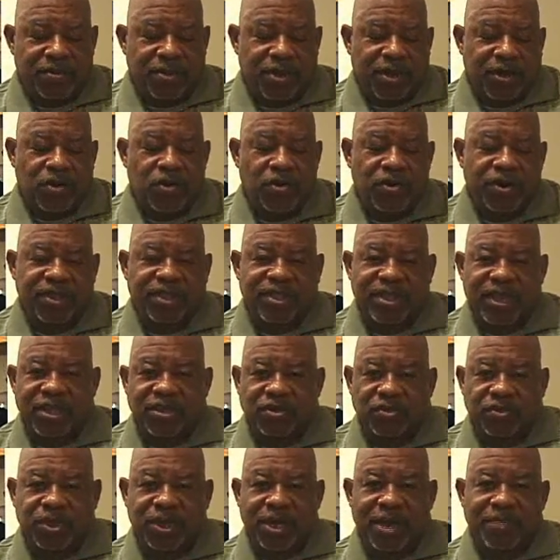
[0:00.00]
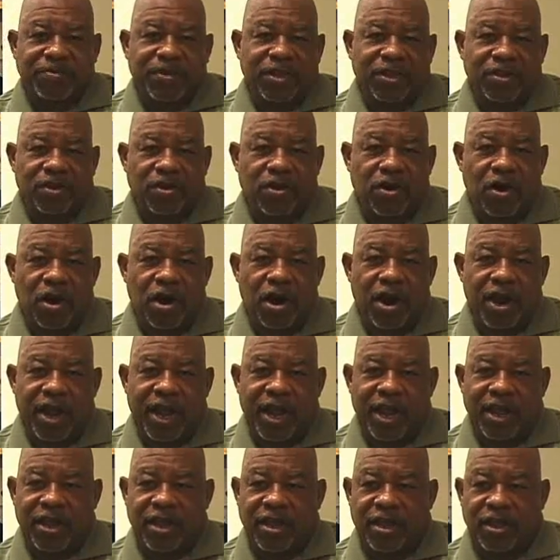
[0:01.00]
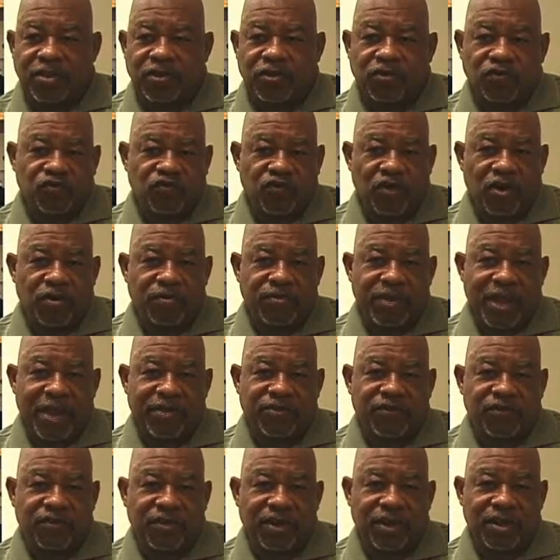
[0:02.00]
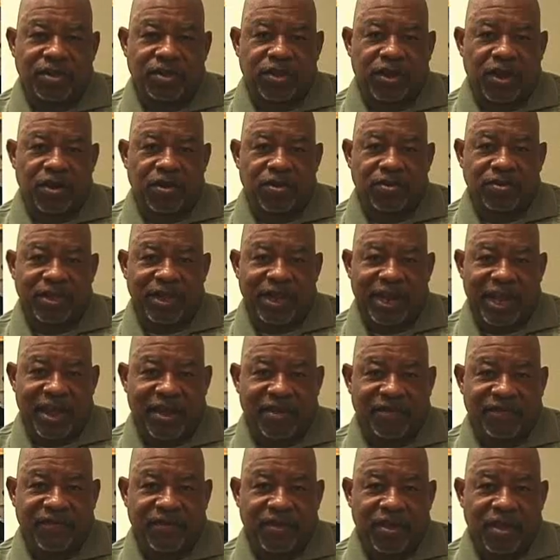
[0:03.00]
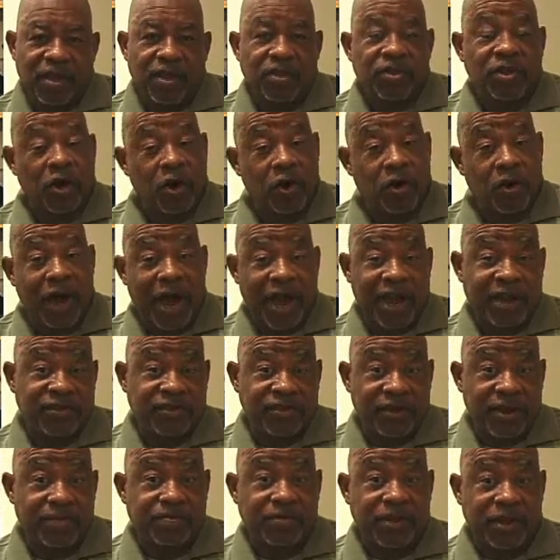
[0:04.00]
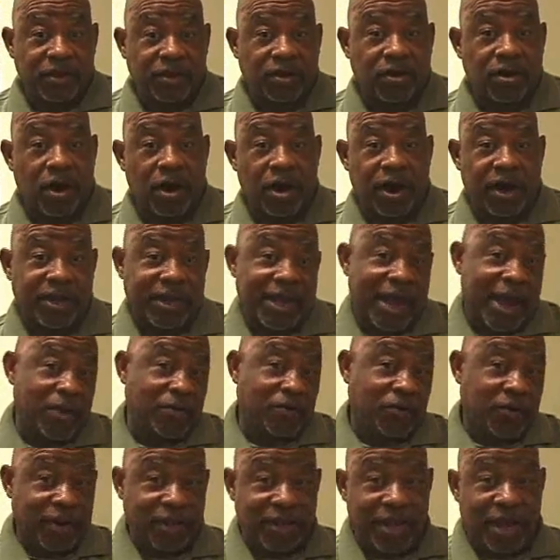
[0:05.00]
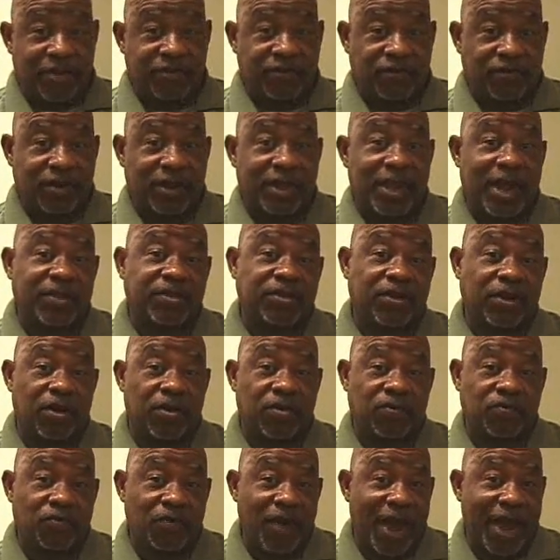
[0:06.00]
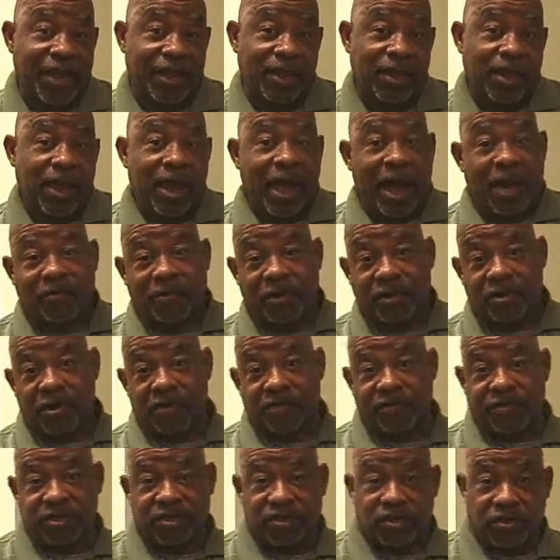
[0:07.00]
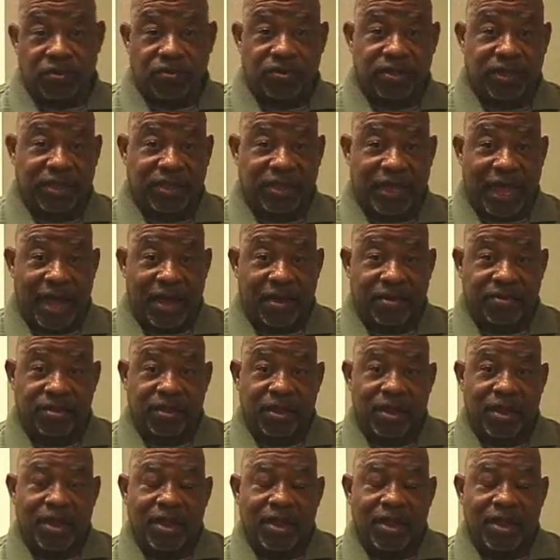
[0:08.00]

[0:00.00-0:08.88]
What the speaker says: court say you jumped in the car and you drove down the street and turned left. No, I jumped in the car and I went down the street and I turned right. I went over Susie's house.